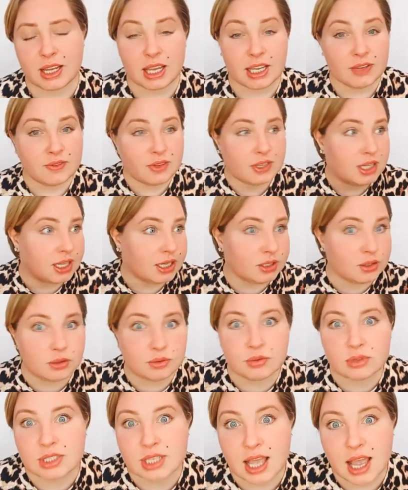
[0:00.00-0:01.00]
I even like
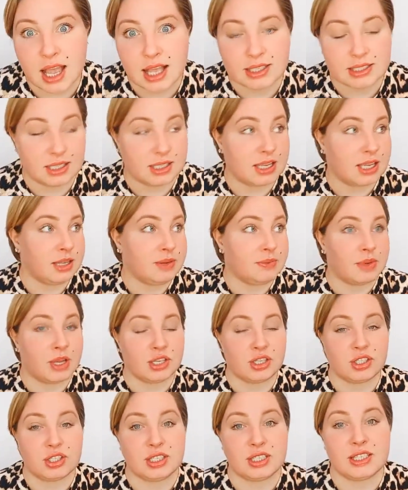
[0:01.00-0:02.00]
do SADs and I
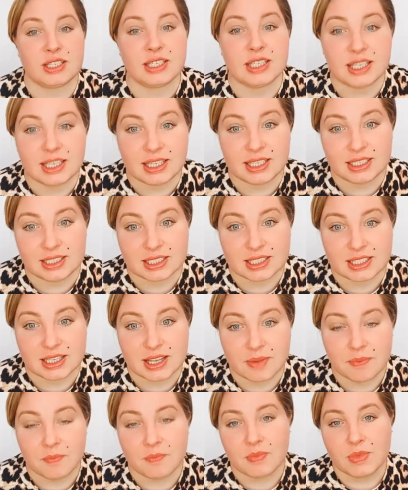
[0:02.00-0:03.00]
imagine scenes,
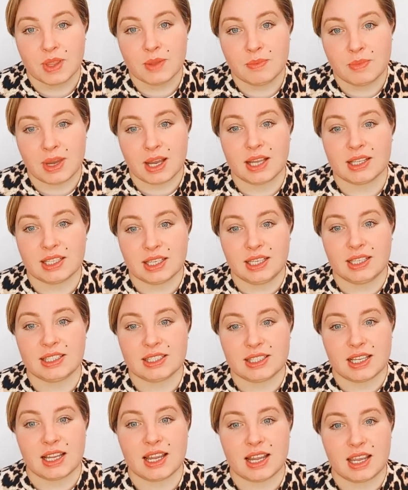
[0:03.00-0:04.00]
but
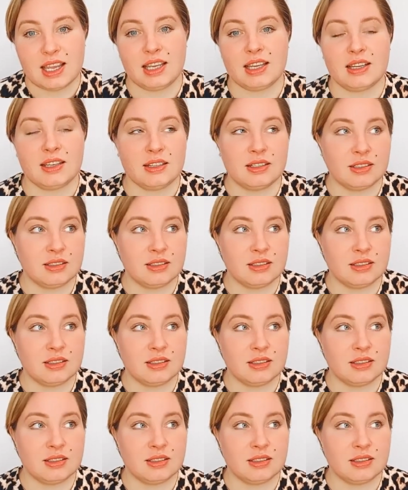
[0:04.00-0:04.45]
it's like